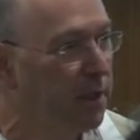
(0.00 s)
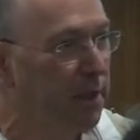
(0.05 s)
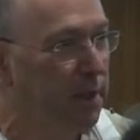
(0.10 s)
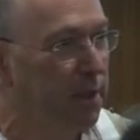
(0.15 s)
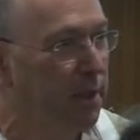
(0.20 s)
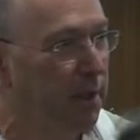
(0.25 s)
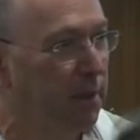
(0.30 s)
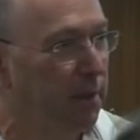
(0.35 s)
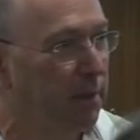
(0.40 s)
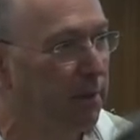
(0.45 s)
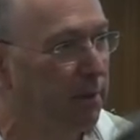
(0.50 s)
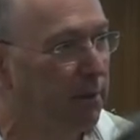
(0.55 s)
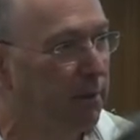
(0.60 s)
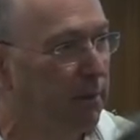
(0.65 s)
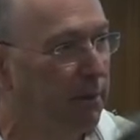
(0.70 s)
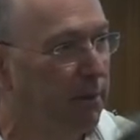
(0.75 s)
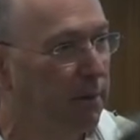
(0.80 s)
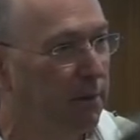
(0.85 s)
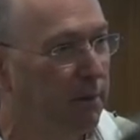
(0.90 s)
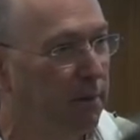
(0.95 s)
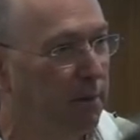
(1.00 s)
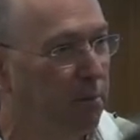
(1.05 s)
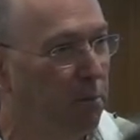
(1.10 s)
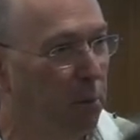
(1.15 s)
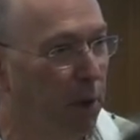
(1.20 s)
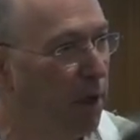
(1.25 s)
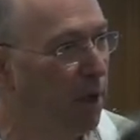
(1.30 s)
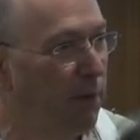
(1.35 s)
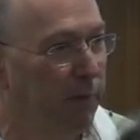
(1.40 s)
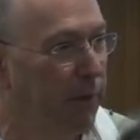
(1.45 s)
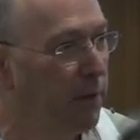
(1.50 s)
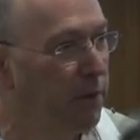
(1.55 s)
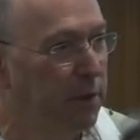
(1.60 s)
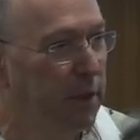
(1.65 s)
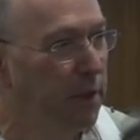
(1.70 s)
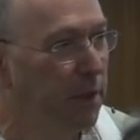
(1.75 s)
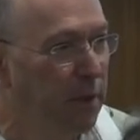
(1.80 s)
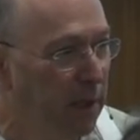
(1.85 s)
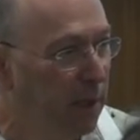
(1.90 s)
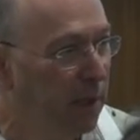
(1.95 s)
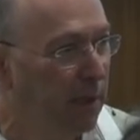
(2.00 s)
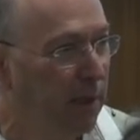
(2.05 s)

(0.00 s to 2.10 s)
as a model of OCD.